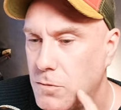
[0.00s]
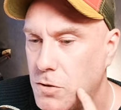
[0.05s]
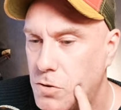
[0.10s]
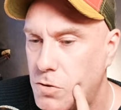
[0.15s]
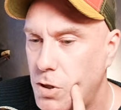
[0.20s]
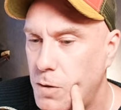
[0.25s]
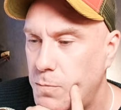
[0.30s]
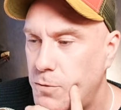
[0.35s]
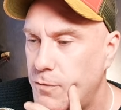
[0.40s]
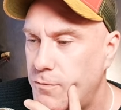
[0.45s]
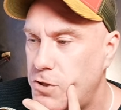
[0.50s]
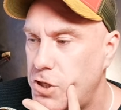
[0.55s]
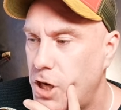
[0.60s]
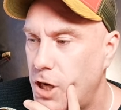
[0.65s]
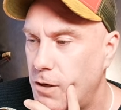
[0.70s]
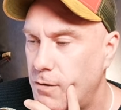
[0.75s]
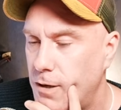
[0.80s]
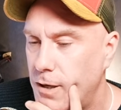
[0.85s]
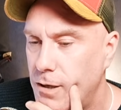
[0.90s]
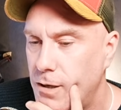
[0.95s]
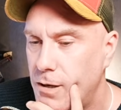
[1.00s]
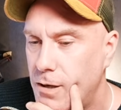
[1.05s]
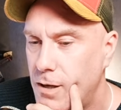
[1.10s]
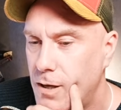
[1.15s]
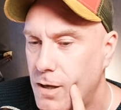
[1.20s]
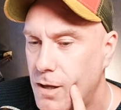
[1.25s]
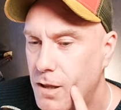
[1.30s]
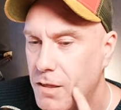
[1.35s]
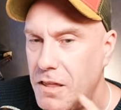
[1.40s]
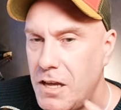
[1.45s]
Groups of children.
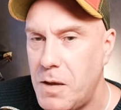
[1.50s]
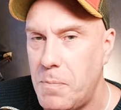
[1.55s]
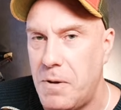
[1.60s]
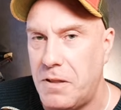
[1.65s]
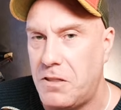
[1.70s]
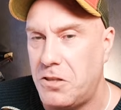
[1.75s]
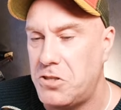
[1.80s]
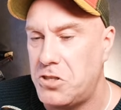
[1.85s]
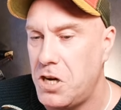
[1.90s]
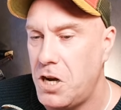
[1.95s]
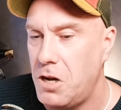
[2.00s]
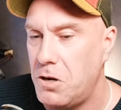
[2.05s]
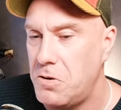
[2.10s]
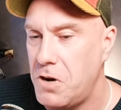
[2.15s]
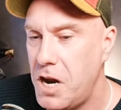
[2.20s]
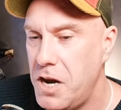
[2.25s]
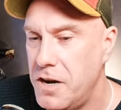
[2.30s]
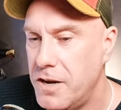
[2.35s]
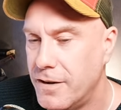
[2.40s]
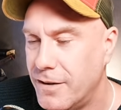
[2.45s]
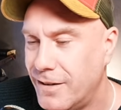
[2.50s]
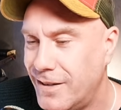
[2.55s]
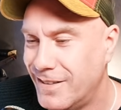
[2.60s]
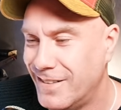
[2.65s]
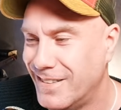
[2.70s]
Think about the children.